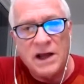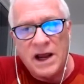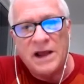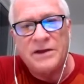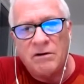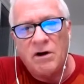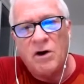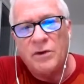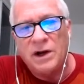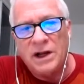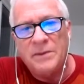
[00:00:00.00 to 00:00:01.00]
And there
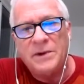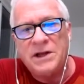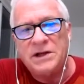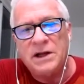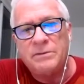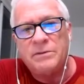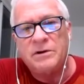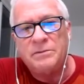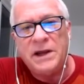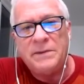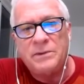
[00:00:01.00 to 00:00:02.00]
are a limited number of
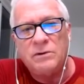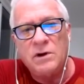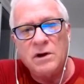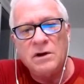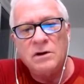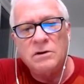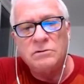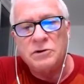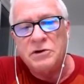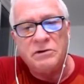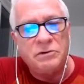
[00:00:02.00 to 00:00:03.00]
people
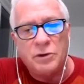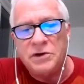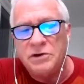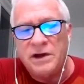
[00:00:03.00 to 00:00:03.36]
where you